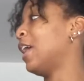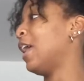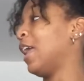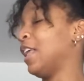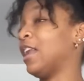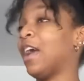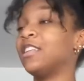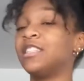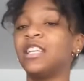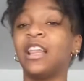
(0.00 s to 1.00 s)
and I
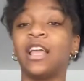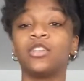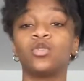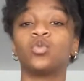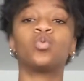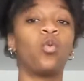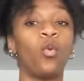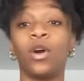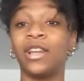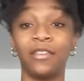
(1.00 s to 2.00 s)
see like
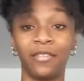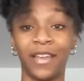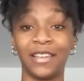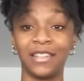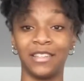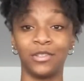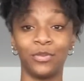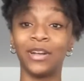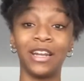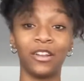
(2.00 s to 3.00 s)
20
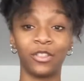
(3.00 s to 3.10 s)
to